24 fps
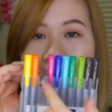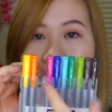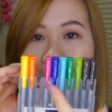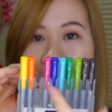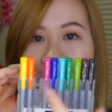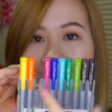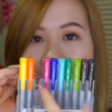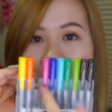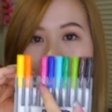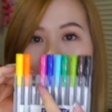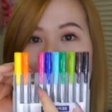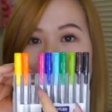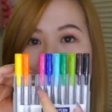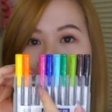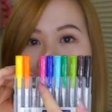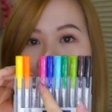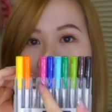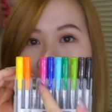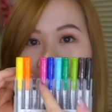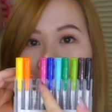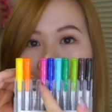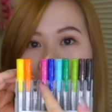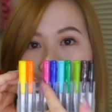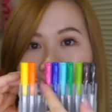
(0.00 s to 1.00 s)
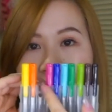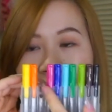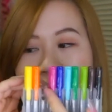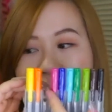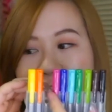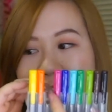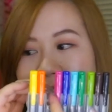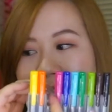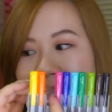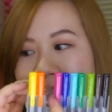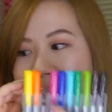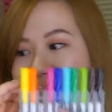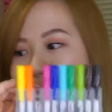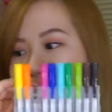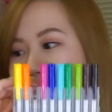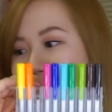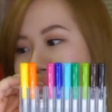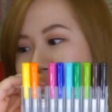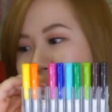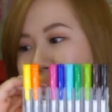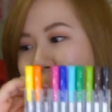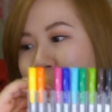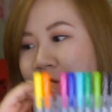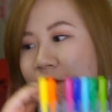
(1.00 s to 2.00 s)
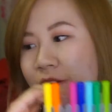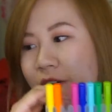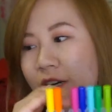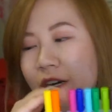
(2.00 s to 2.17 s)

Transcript: I have it with me, however,